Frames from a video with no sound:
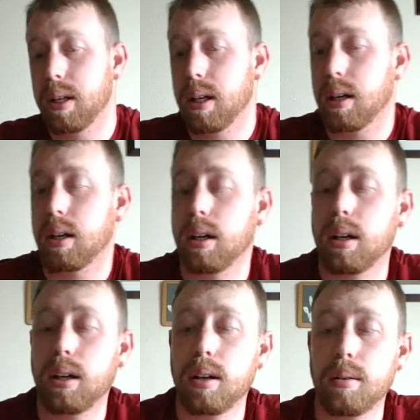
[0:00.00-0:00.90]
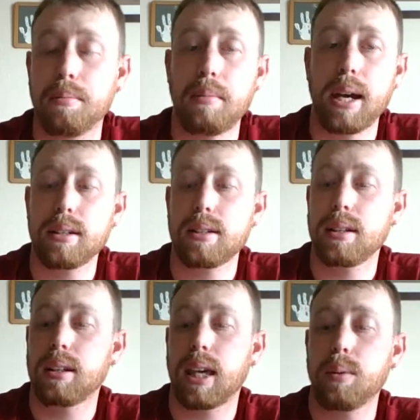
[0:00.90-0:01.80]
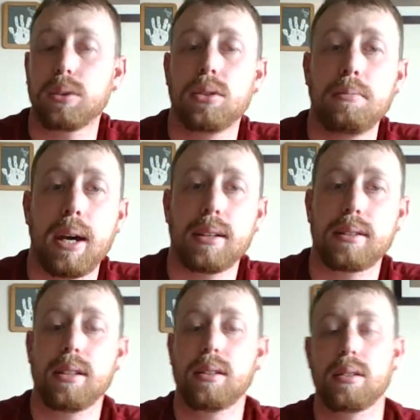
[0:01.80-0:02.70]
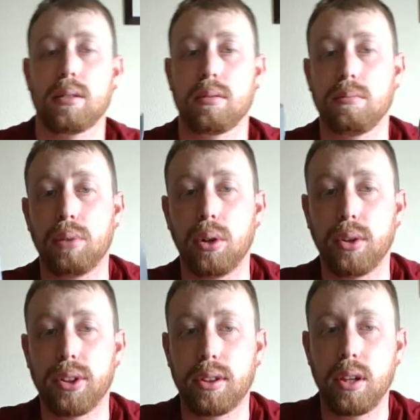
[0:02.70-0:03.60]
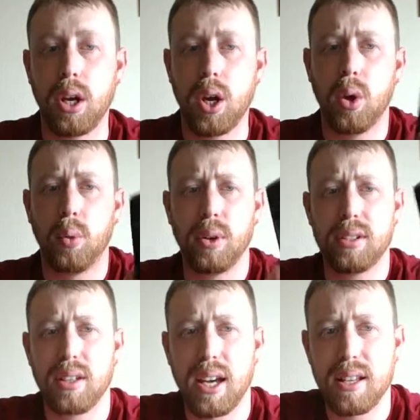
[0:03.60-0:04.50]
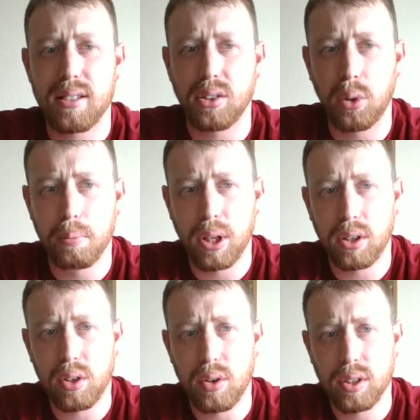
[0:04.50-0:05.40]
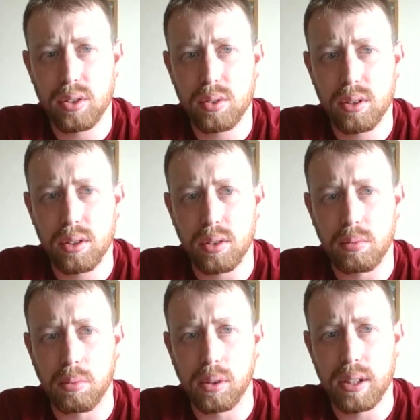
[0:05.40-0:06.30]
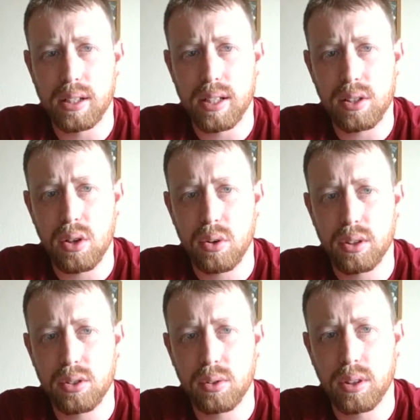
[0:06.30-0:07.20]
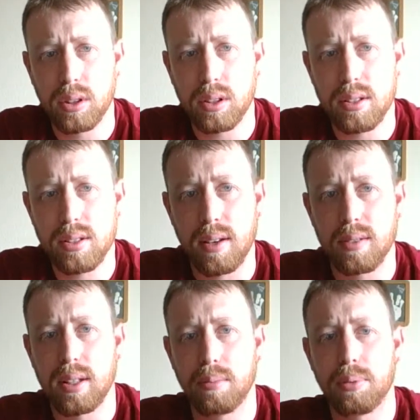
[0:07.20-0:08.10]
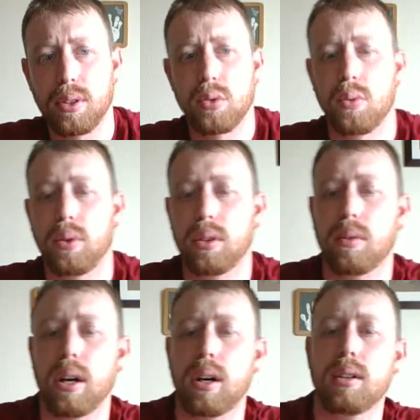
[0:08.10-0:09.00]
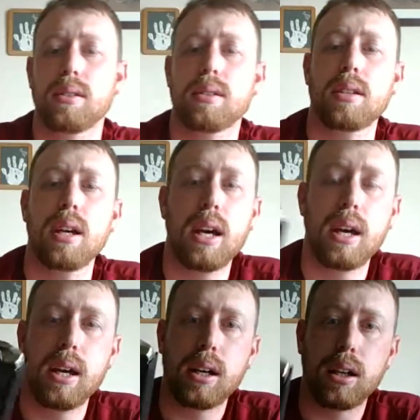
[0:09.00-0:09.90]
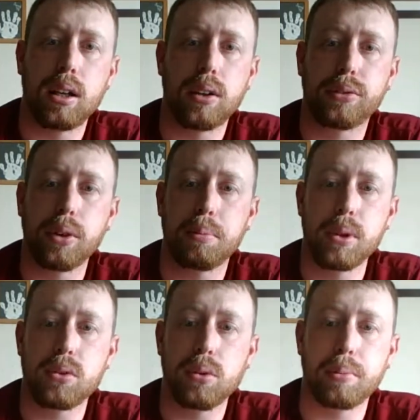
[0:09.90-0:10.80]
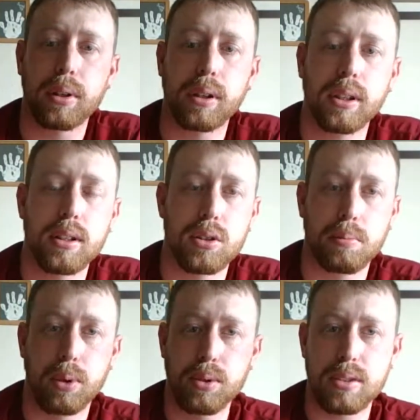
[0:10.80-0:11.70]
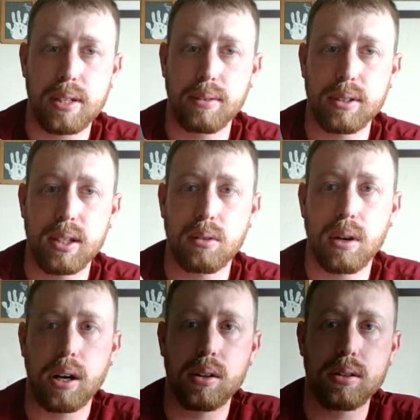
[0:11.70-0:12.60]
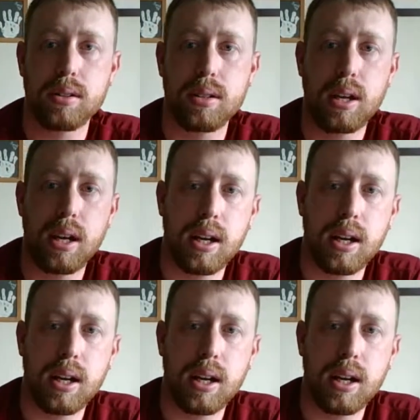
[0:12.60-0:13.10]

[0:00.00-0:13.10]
yeah, magazine. It came with 2 magazines, both. One has a little better coating to it, really nice coating to it, 17+1 rounds for the pistol period. These are both 17 rounds.